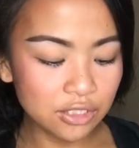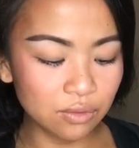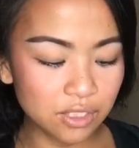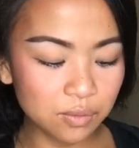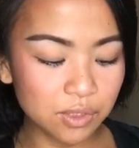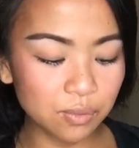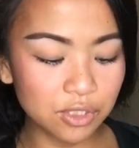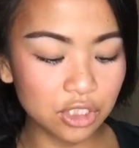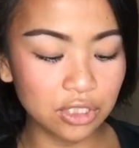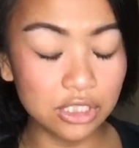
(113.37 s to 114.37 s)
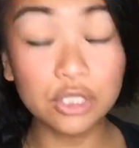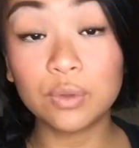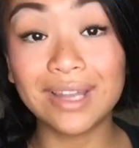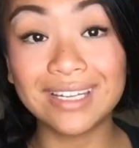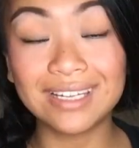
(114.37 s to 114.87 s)
So this was originally
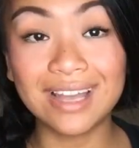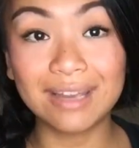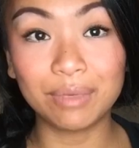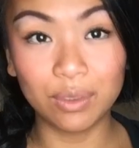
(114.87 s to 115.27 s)
$2.99,